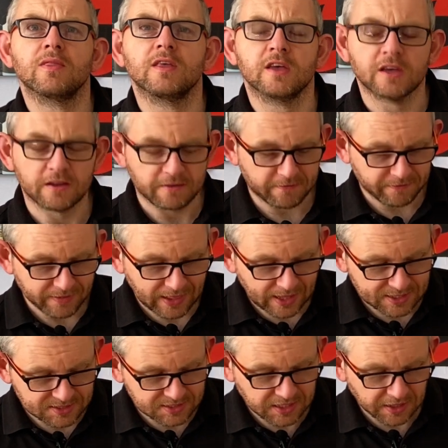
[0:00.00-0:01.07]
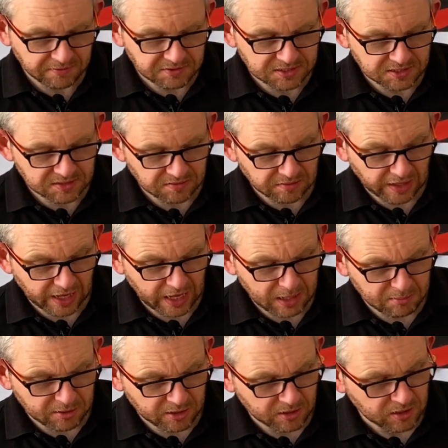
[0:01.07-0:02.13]
the flat surfaces of the
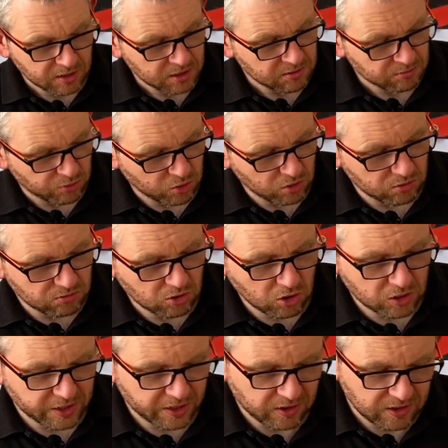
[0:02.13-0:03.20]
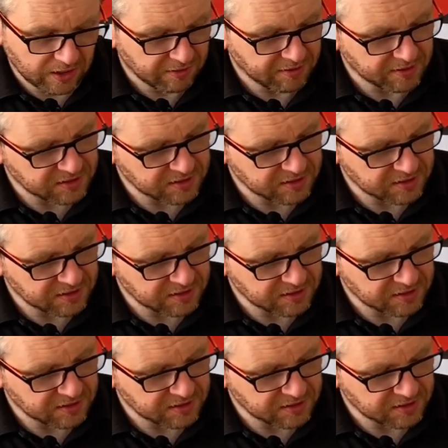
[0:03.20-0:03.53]
armour. But all in all, I think